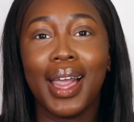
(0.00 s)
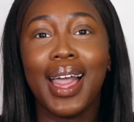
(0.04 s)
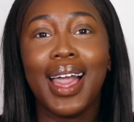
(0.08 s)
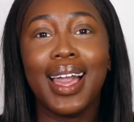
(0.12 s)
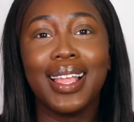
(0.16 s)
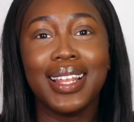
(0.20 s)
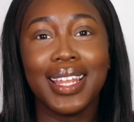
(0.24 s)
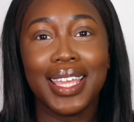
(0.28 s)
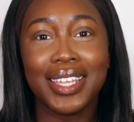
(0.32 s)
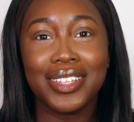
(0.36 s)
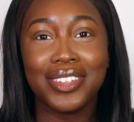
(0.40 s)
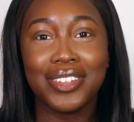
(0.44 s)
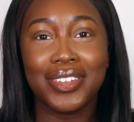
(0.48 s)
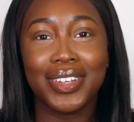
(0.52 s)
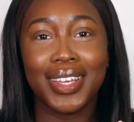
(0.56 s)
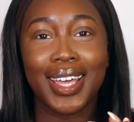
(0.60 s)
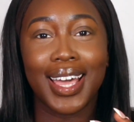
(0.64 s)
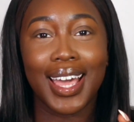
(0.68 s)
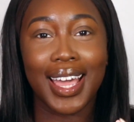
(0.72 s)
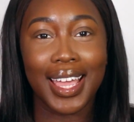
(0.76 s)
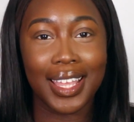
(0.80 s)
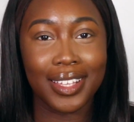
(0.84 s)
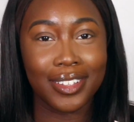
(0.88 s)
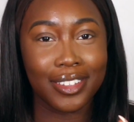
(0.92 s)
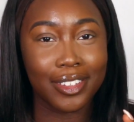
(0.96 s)
My highlighter
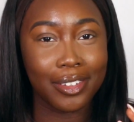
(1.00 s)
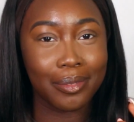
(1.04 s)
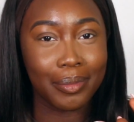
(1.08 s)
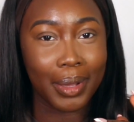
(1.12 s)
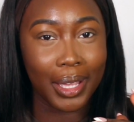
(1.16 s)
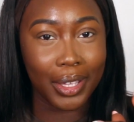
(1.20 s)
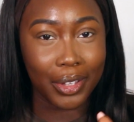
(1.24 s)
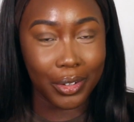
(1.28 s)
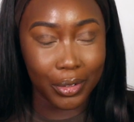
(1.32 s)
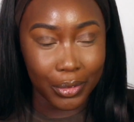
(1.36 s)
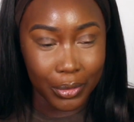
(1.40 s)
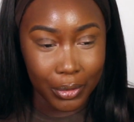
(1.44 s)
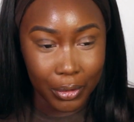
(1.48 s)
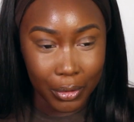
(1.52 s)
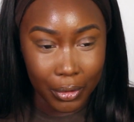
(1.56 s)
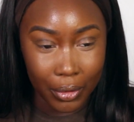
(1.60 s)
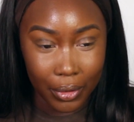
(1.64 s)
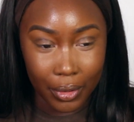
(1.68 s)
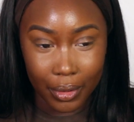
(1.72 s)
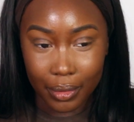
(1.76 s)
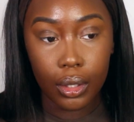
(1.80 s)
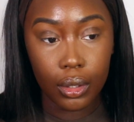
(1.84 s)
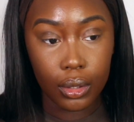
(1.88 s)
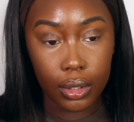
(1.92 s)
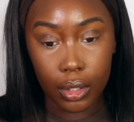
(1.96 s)
and my contour.
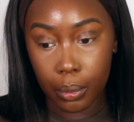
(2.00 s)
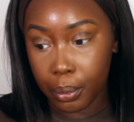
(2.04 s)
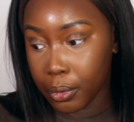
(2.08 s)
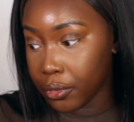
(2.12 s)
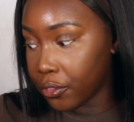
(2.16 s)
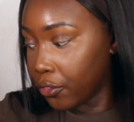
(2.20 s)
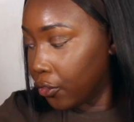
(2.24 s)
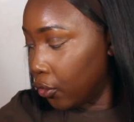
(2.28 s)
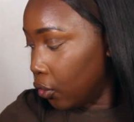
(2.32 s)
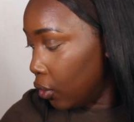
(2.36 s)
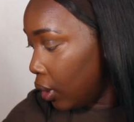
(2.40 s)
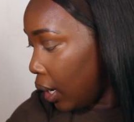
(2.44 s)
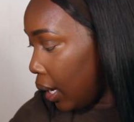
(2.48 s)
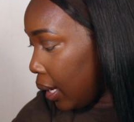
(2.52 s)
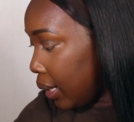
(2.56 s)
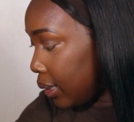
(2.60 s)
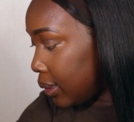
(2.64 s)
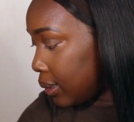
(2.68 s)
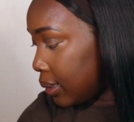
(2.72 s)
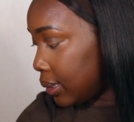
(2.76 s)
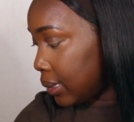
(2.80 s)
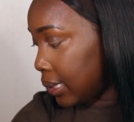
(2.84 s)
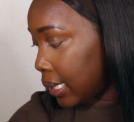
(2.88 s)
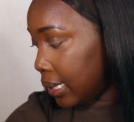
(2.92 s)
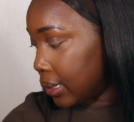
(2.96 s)
So before I
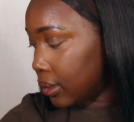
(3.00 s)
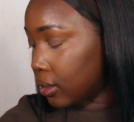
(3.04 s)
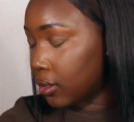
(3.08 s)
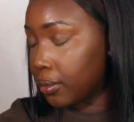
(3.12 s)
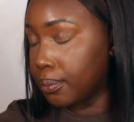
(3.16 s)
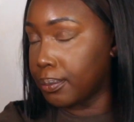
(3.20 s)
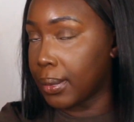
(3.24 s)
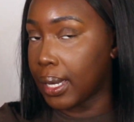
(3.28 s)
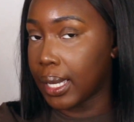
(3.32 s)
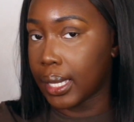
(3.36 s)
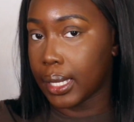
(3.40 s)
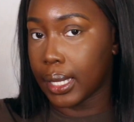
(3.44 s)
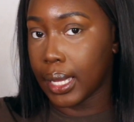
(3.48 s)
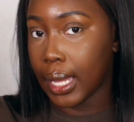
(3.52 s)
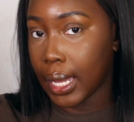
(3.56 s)
set my